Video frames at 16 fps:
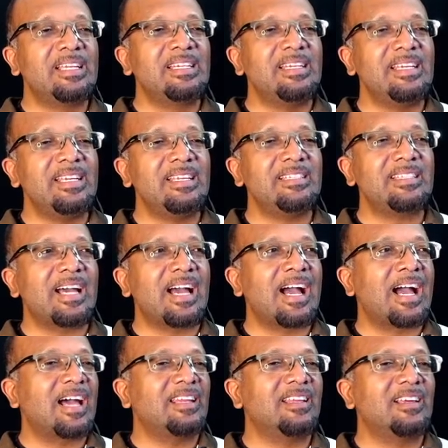these
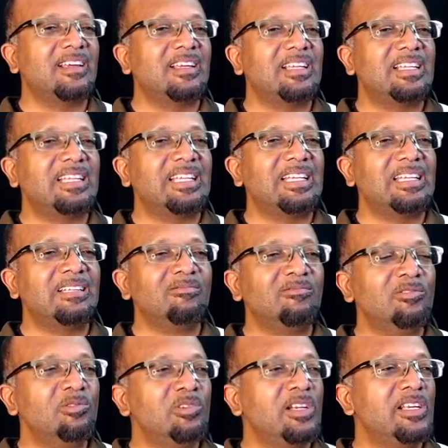are the
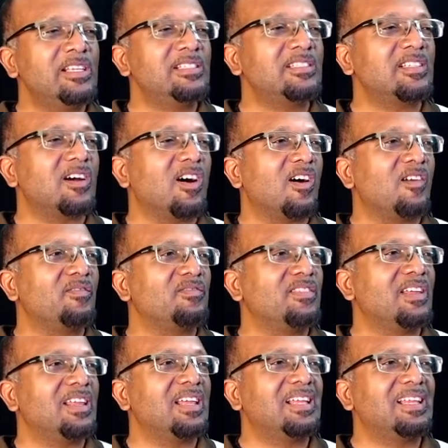rulers
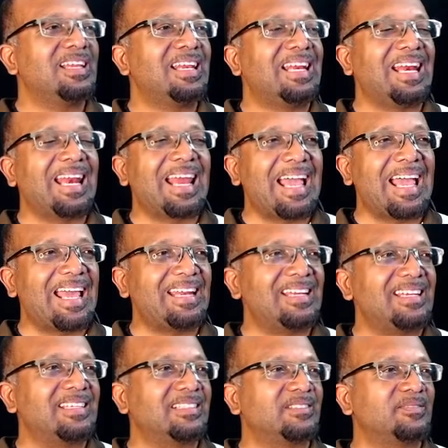of the
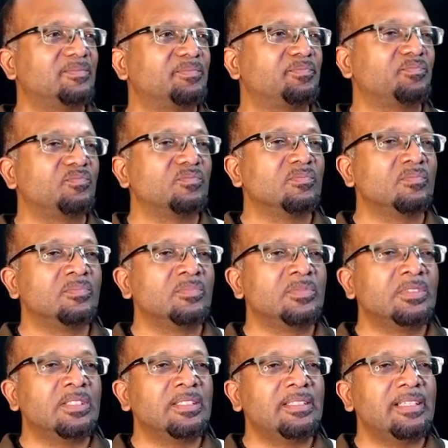land.
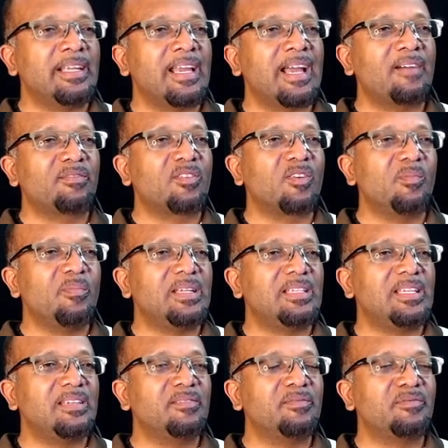They have
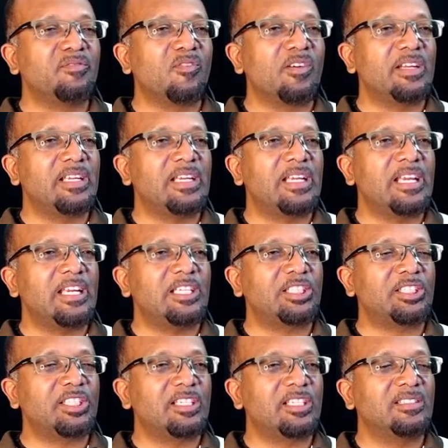committed
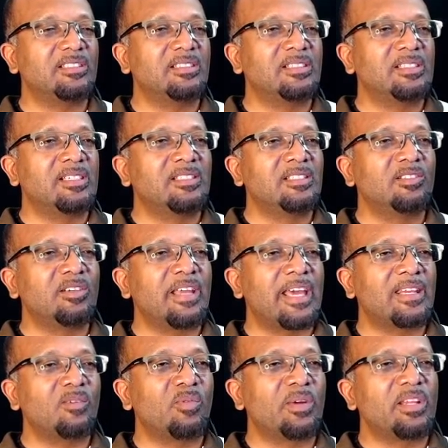fornication
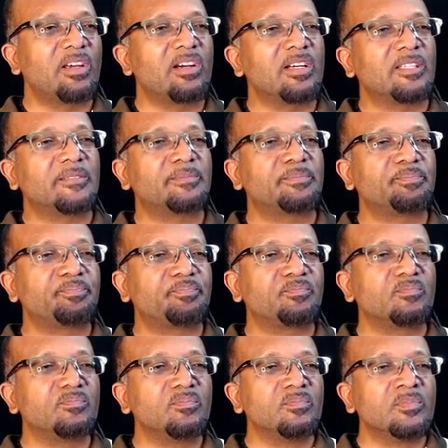together with her.
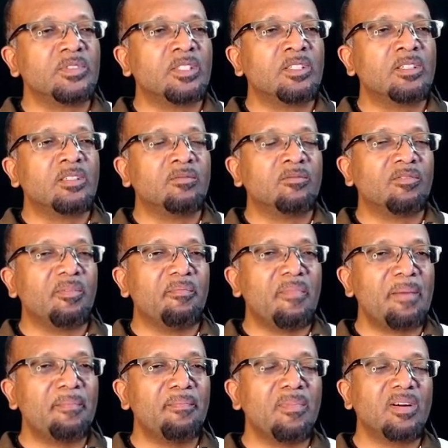
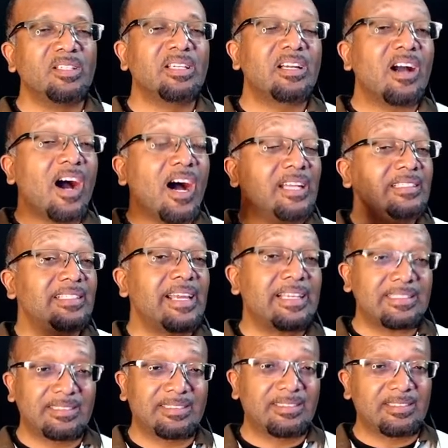Remember the
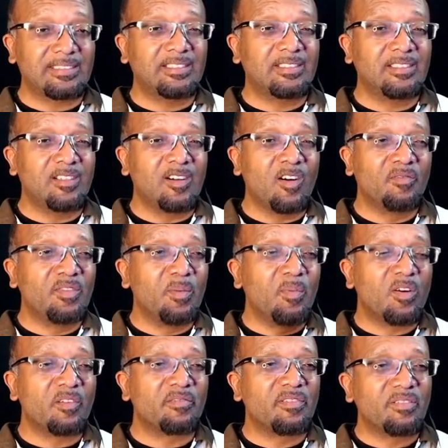context of
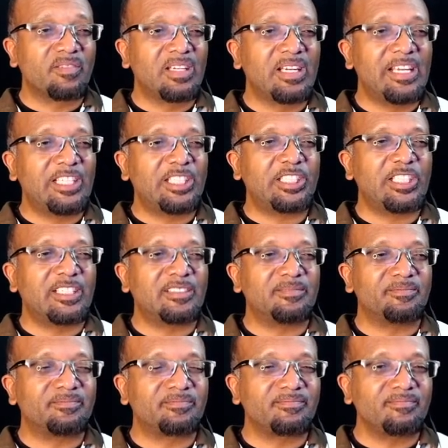the book of
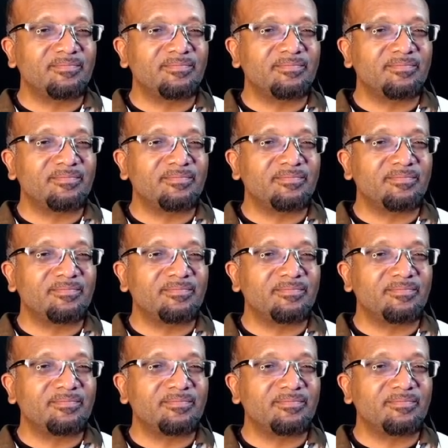Revelation.